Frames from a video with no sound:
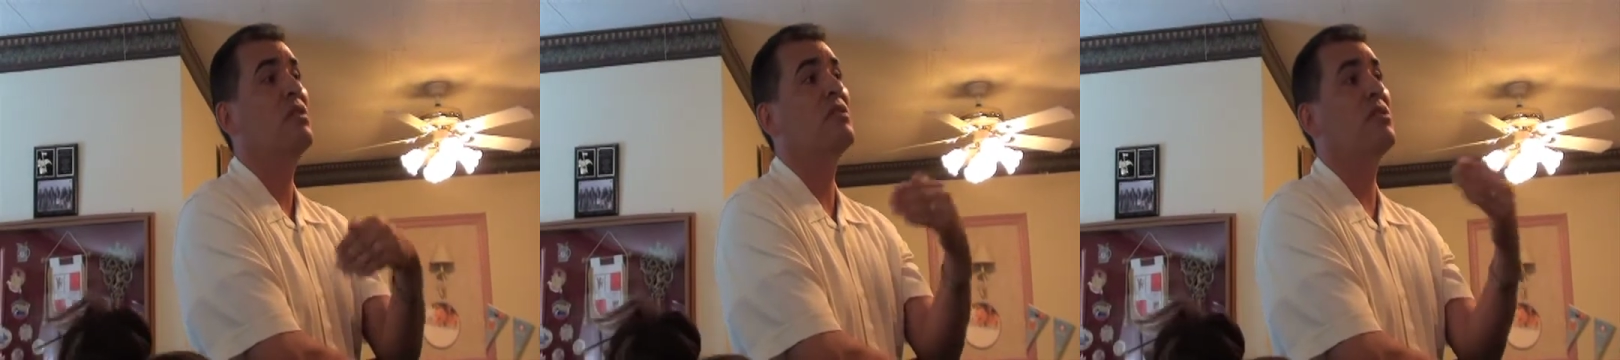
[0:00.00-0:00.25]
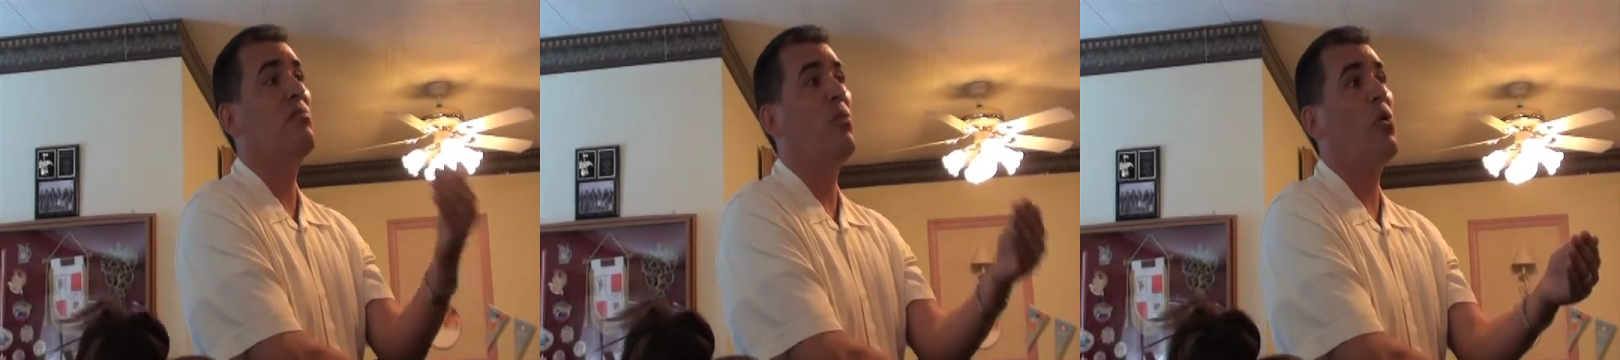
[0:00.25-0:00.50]

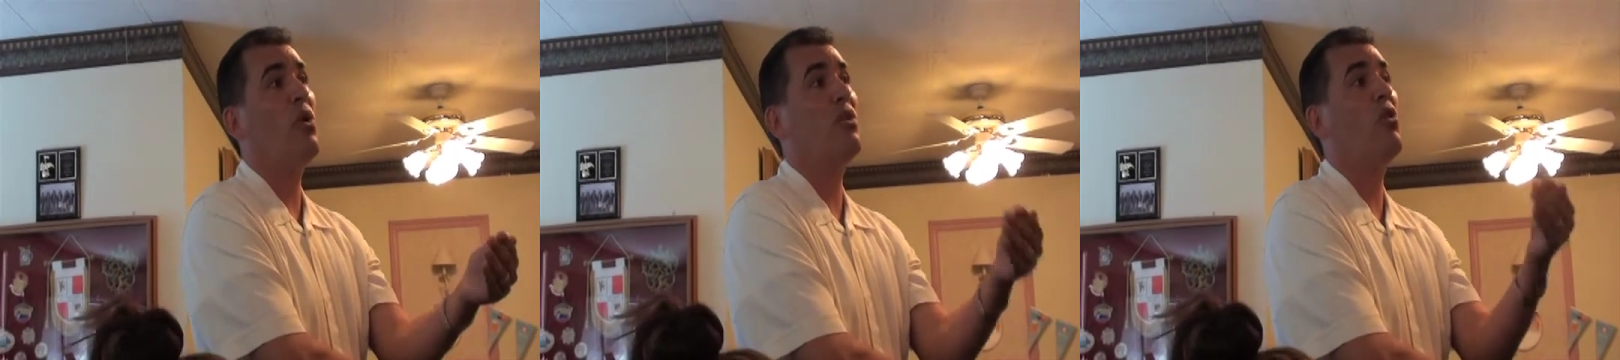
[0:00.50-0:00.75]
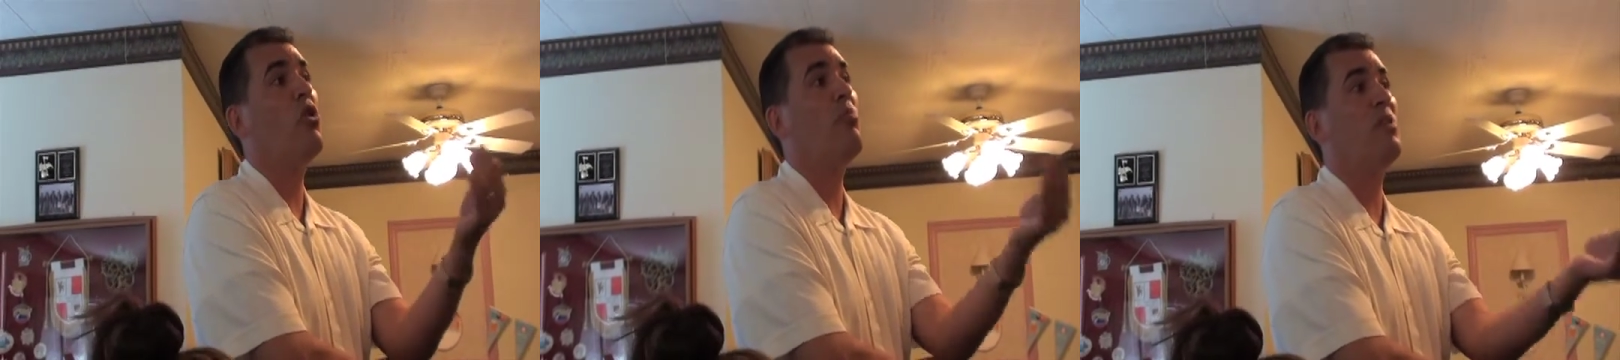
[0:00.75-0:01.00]

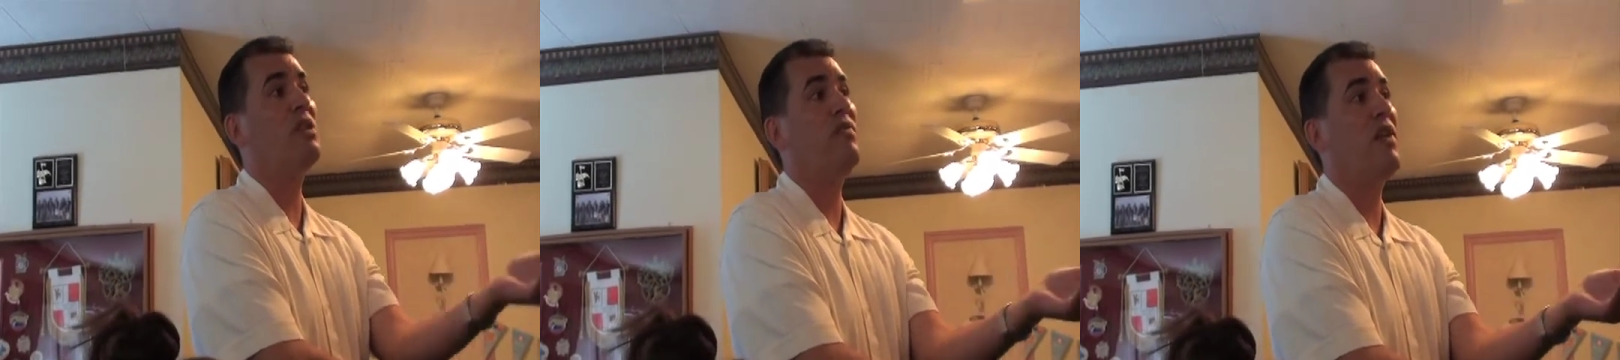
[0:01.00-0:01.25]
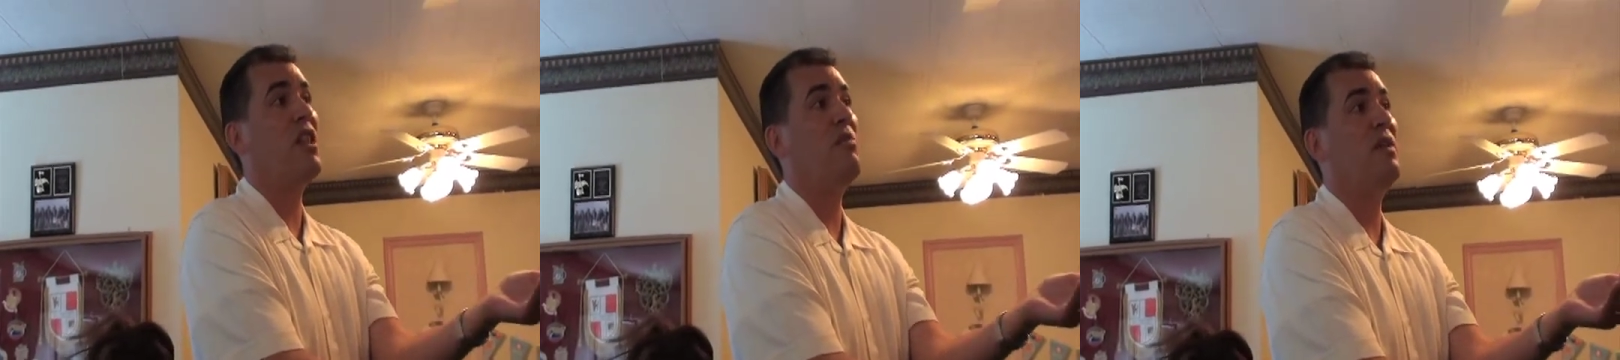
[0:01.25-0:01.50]
support corporate
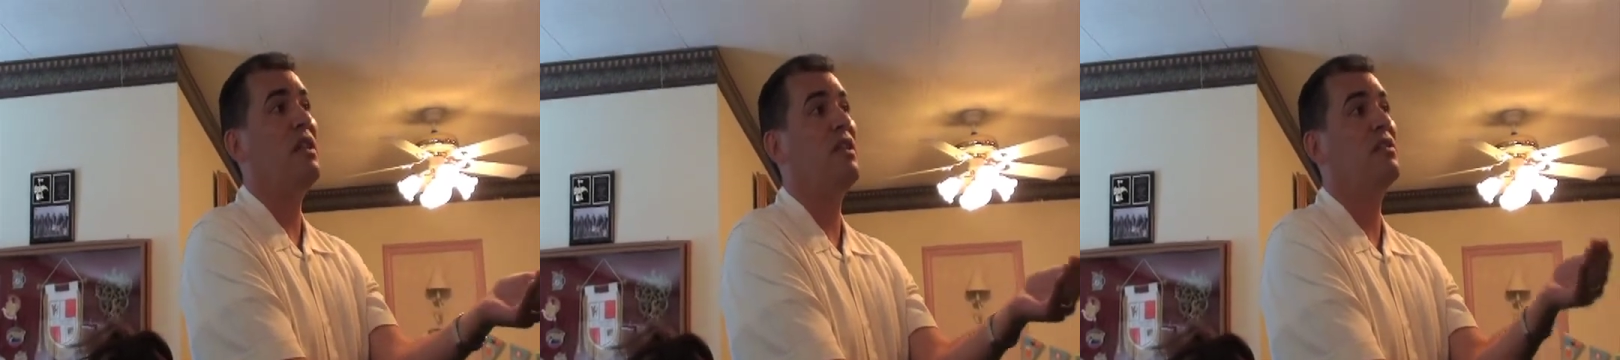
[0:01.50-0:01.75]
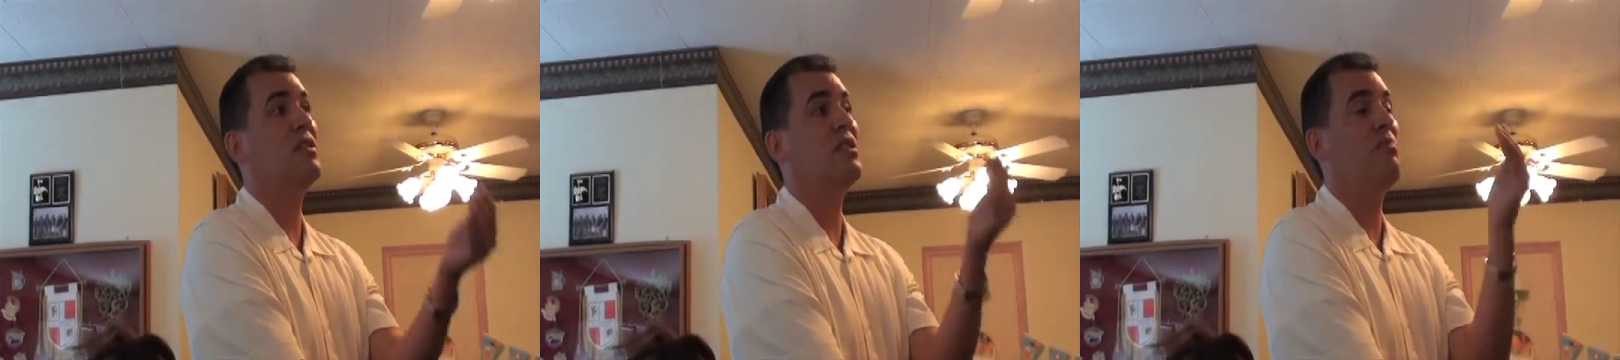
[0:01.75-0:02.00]
development
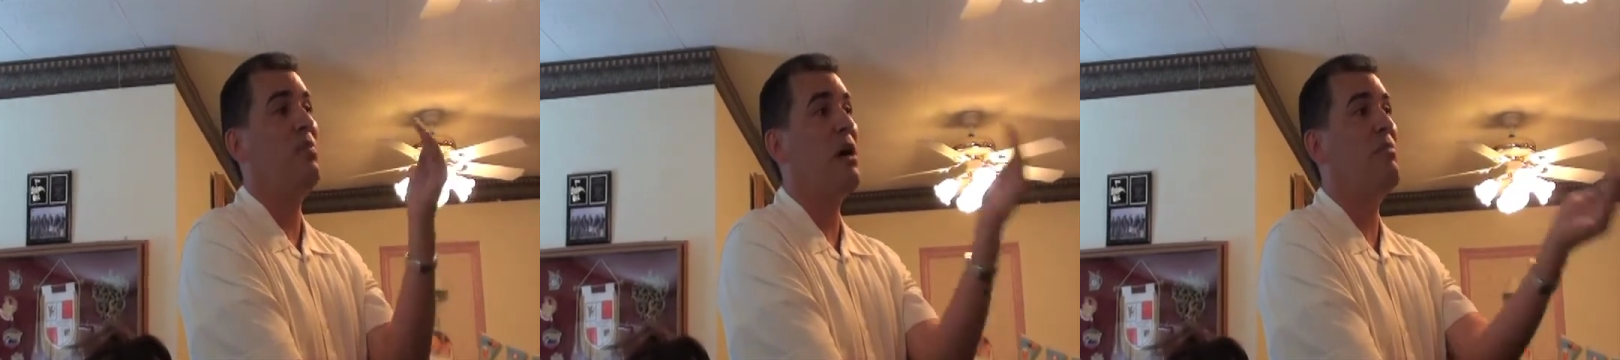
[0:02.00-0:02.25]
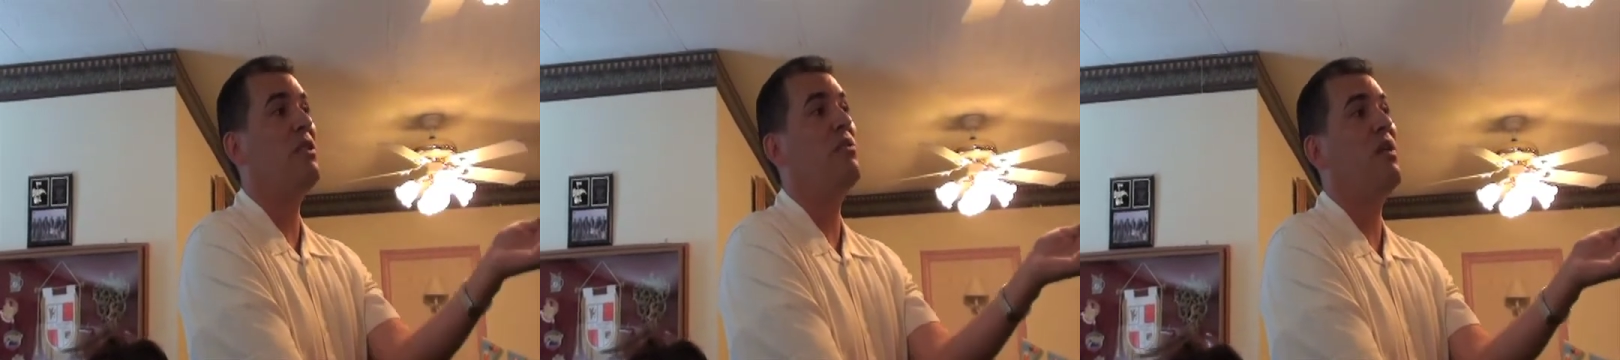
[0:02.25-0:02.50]
in such a
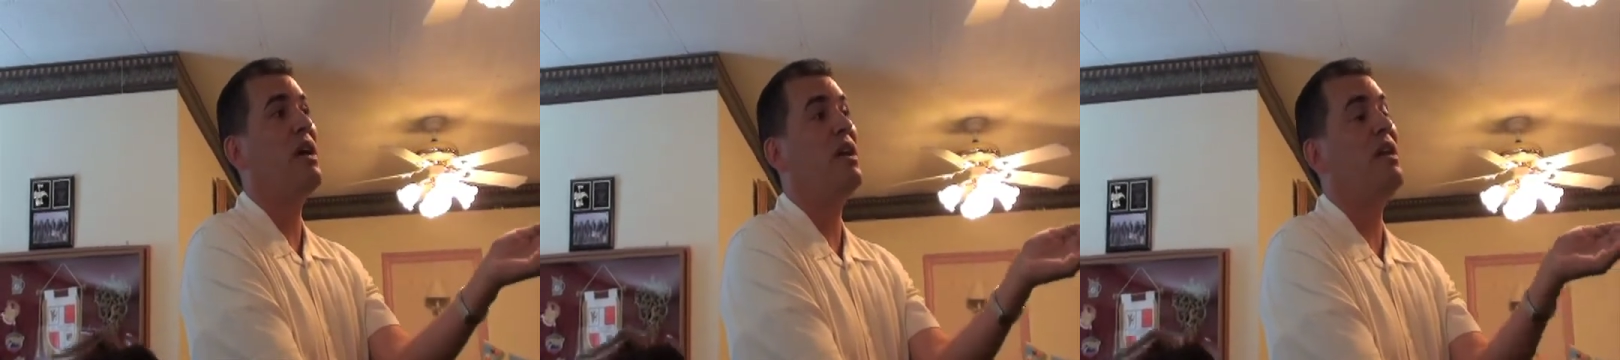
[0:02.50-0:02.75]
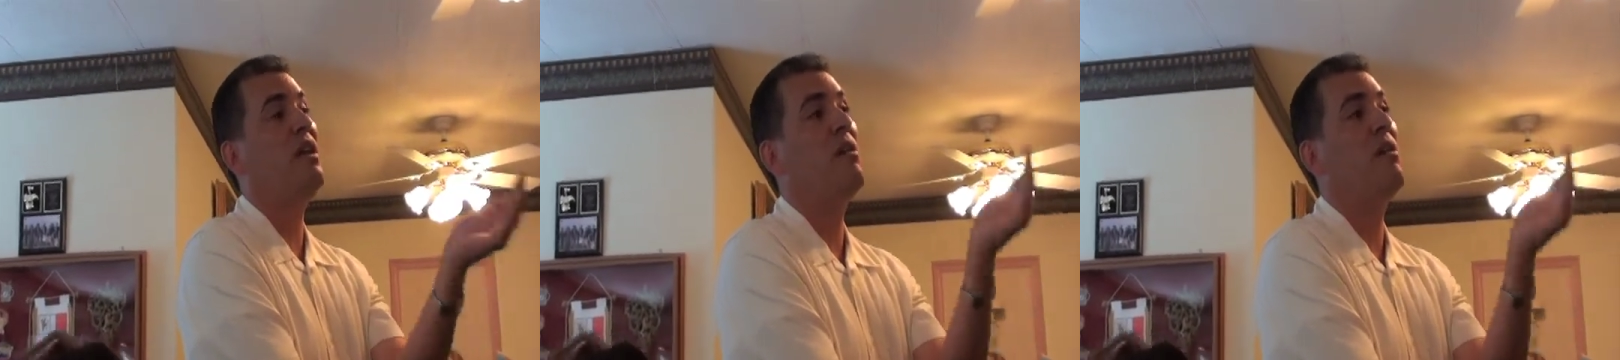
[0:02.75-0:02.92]
public way